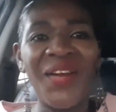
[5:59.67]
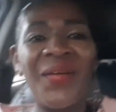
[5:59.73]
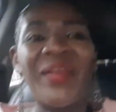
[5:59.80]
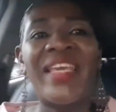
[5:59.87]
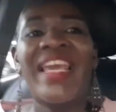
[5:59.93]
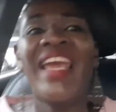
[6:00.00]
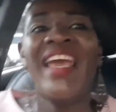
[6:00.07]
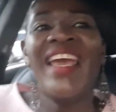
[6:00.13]

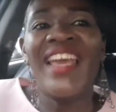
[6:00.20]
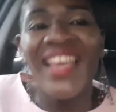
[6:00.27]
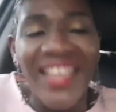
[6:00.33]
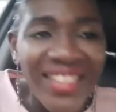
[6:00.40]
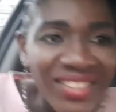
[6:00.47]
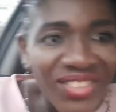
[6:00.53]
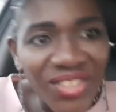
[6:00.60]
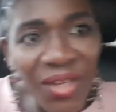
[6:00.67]

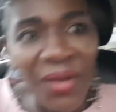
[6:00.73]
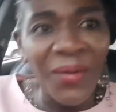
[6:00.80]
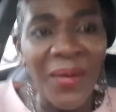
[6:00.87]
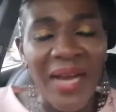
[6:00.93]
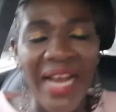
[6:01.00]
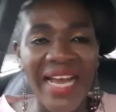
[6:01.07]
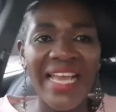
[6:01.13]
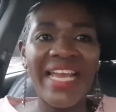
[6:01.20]
okay, so
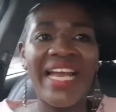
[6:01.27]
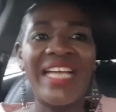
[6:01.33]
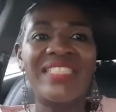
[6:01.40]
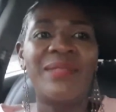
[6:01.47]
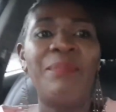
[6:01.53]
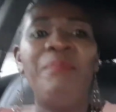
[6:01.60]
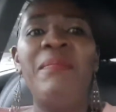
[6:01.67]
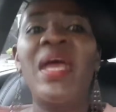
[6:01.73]
I had
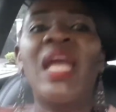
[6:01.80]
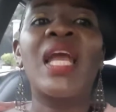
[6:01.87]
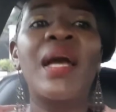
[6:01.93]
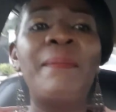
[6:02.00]
mega